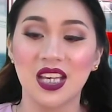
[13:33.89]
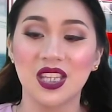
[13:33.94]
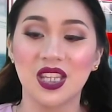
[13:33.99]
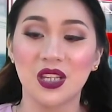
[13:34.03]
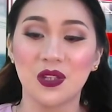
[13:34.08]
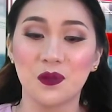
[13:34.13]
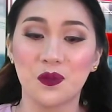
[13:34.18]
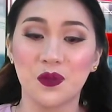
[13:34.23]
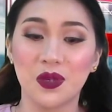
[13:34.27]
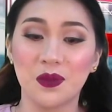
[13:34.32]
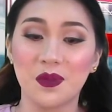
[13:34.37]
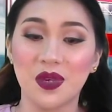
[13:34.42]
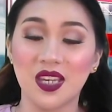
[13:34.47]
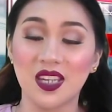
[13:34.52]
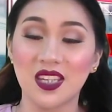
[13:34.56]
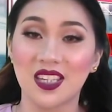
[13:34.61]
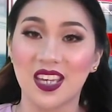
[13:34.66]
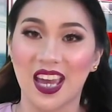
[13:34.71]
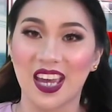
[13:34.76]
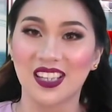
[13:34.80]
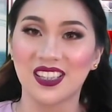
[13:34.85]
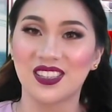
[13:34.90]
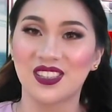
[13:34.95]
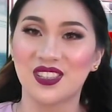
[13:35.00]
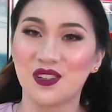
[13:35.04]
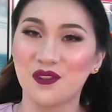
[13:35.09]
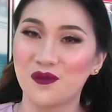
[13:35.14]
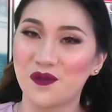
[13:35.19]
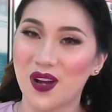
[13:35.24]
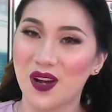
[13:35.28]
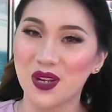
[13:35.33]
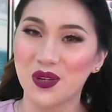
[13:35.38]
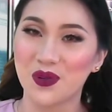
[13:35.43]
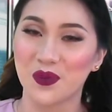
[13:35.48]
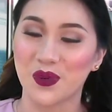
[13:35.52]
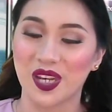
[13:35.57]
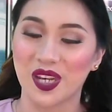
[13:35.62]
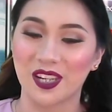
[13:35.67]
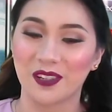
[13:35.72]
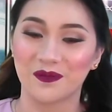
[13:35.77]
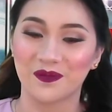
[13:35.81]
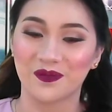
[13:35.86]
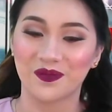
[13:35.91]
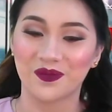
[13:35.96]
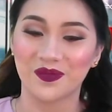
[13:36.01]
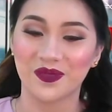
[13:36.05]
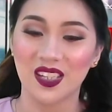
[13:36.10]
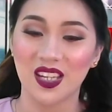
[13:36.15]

that we may get the following.